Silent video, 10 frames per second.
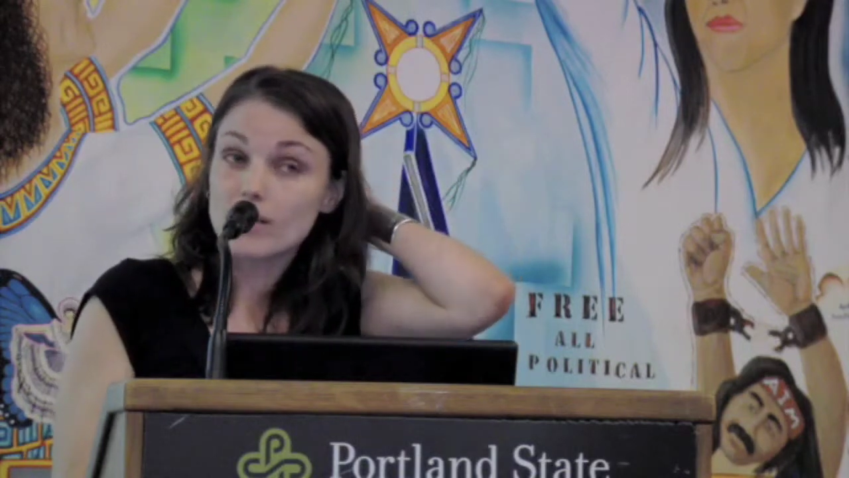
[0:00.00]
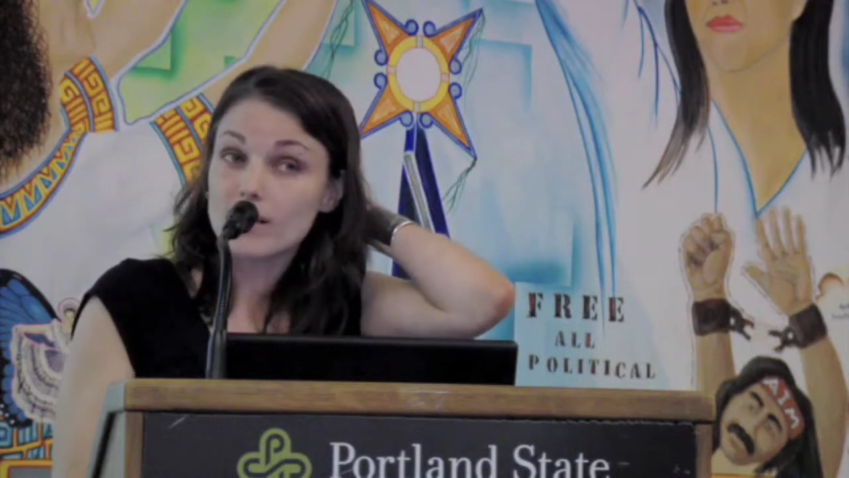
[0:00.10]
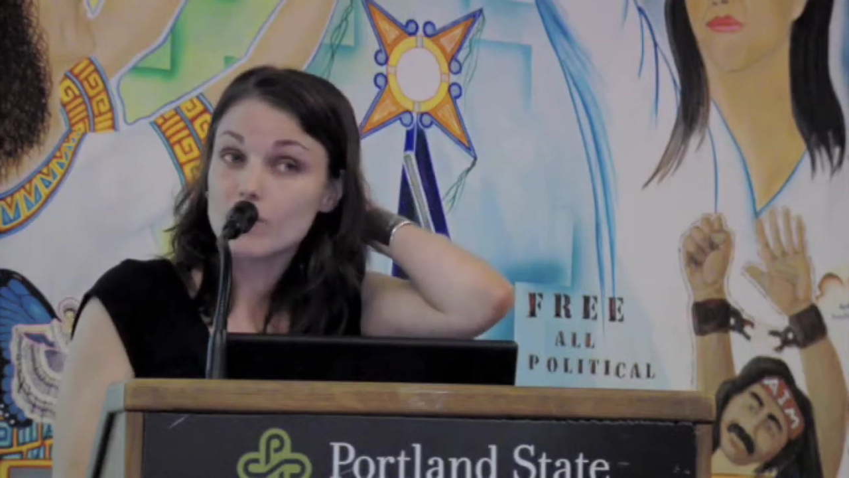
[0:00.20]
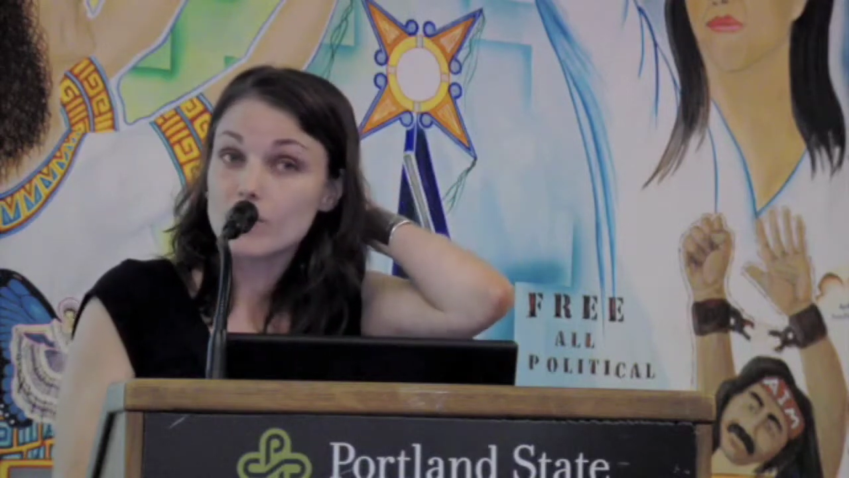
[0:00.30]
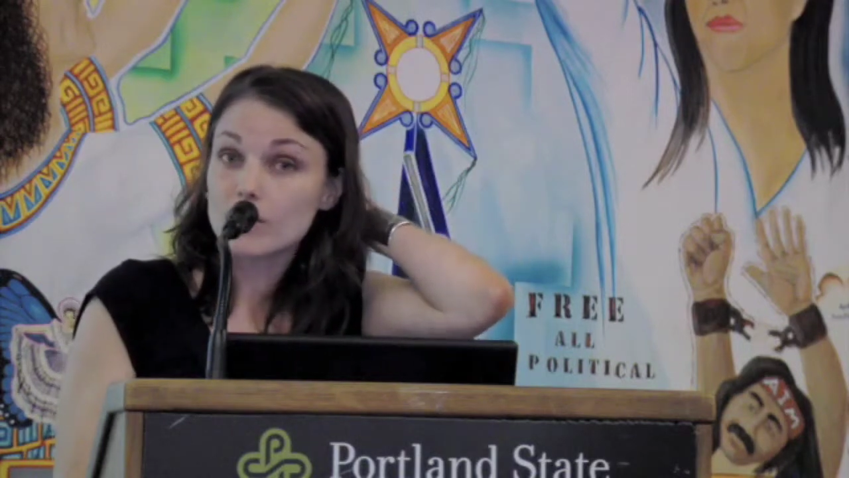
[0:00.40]

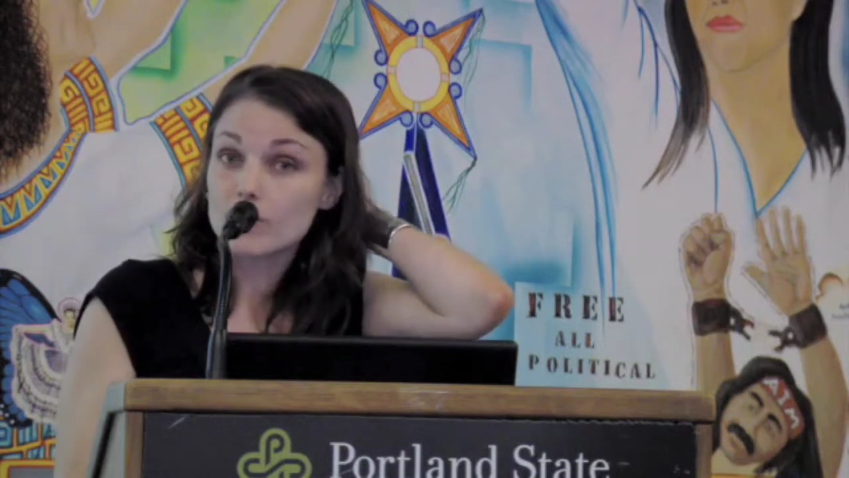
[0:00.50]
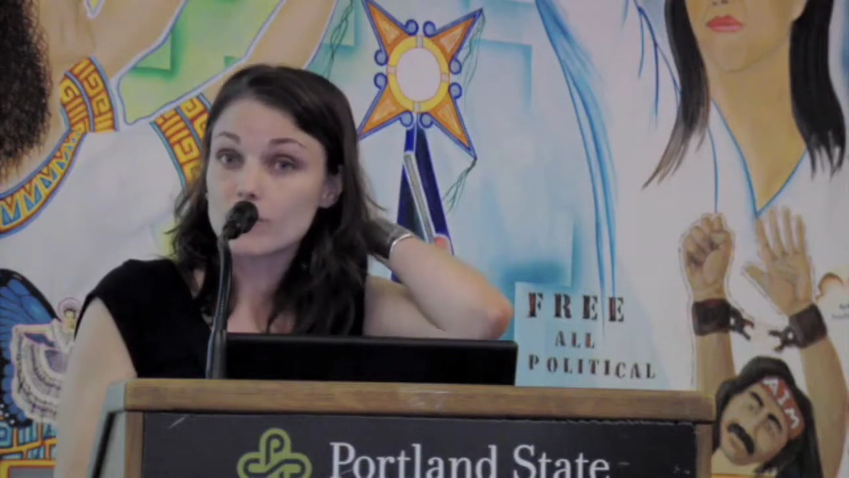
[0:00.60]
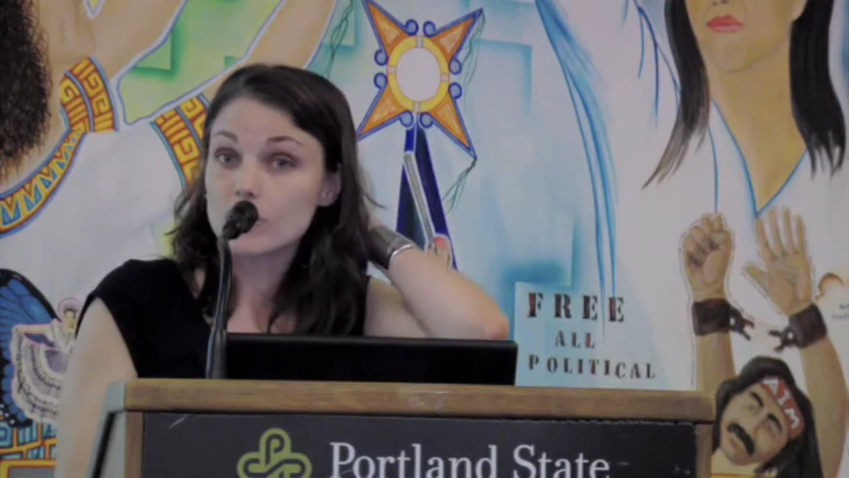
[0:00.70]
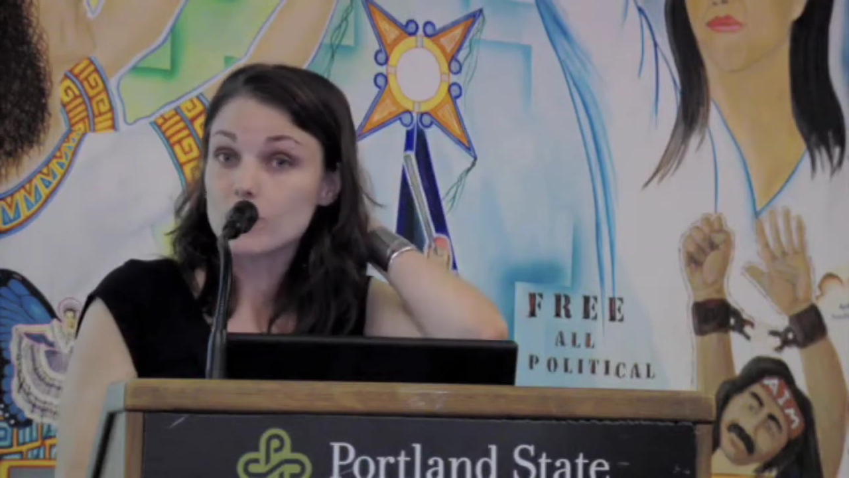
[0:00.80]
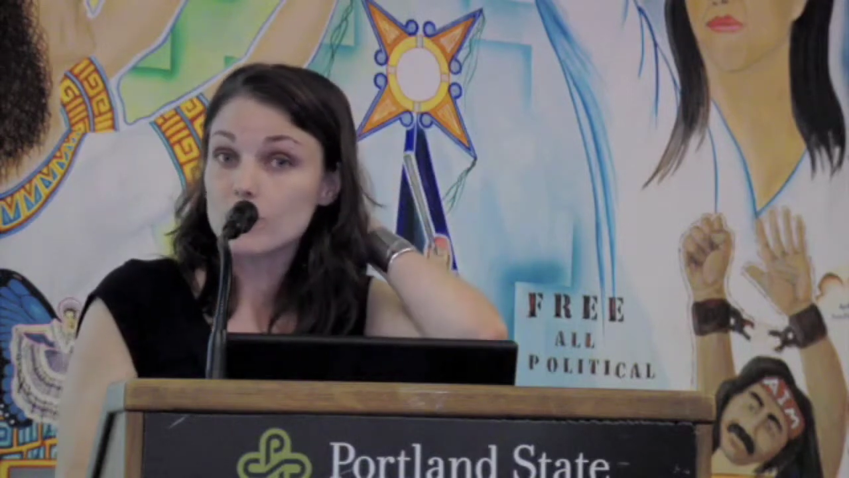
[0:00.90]
how many animals
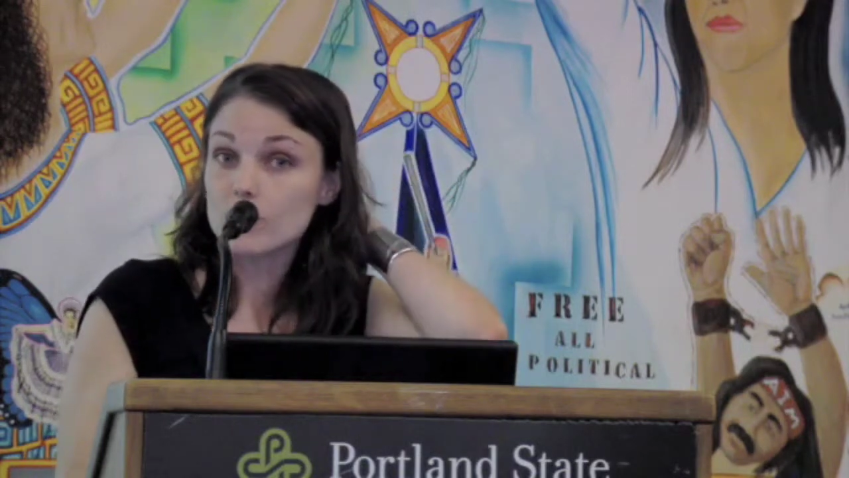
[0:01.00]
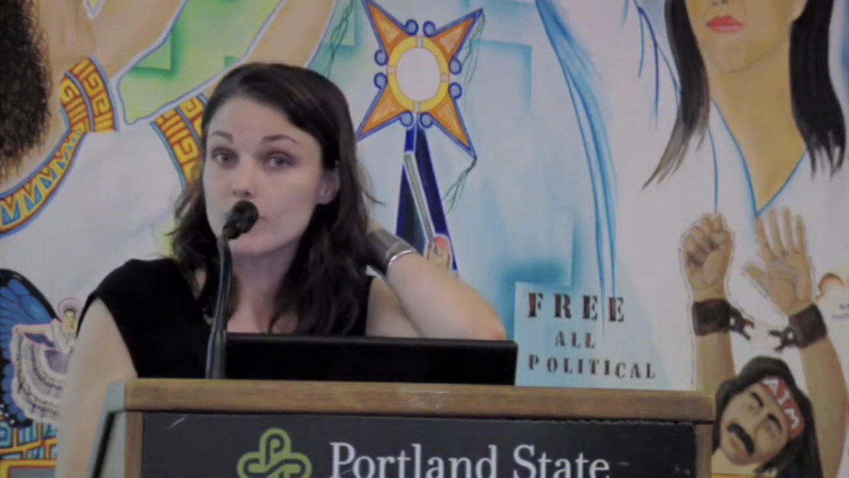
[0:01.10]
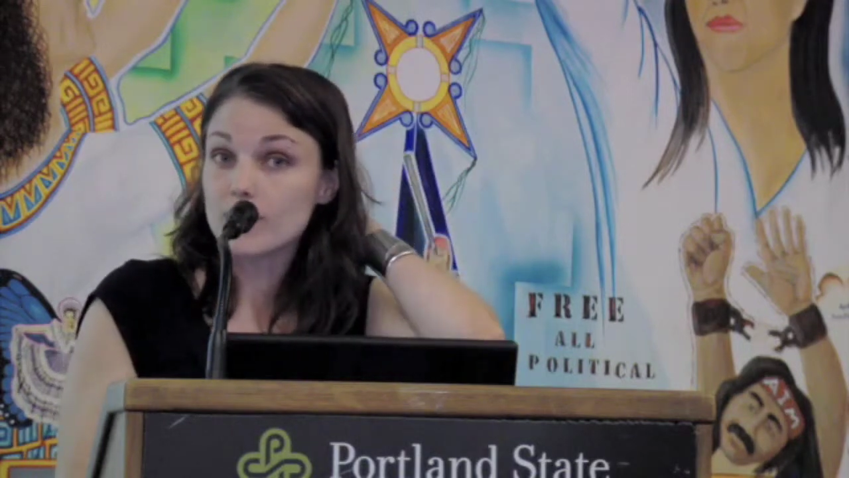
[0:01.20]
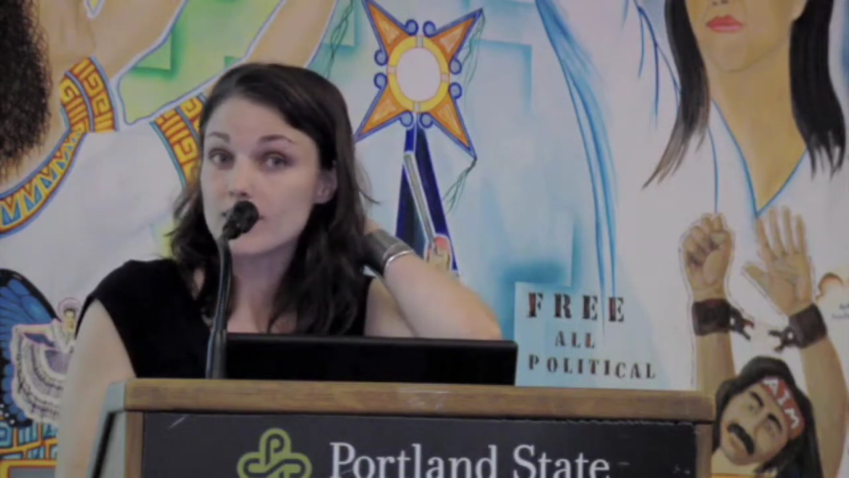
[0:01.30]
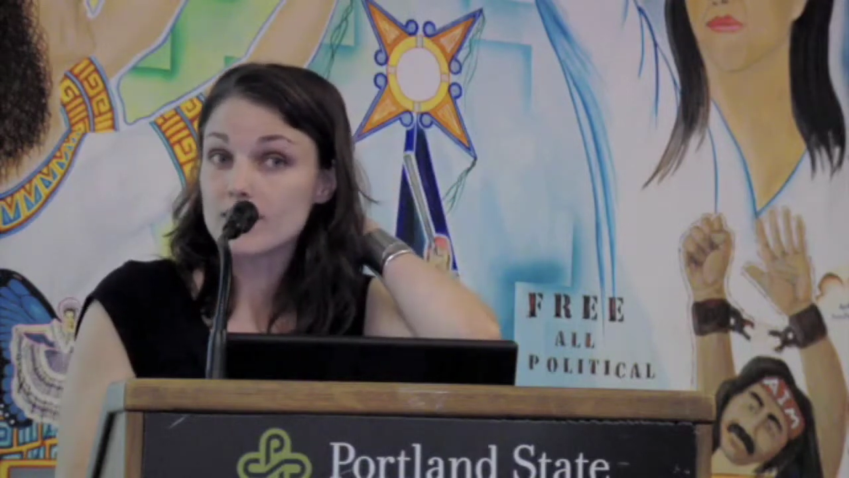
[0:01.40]
are used,
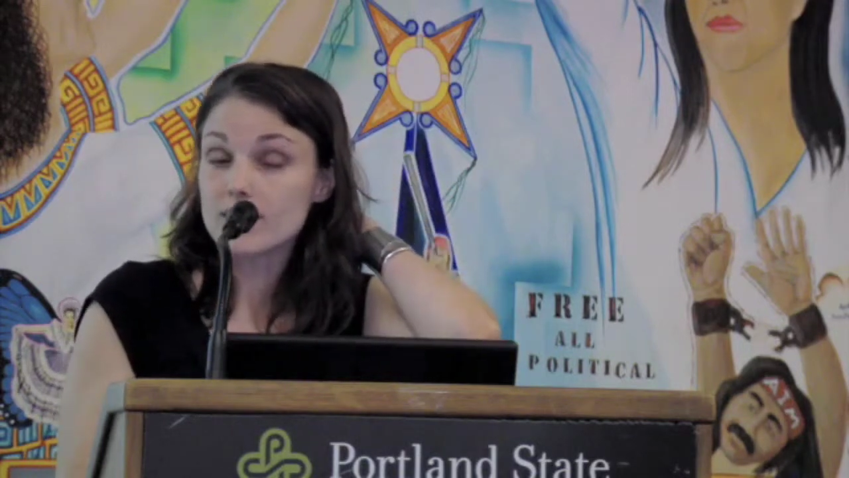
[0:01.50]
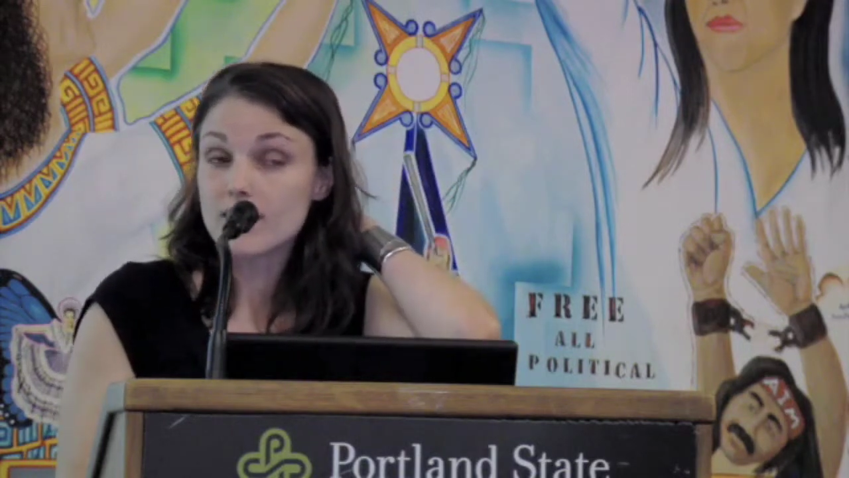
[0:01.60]
because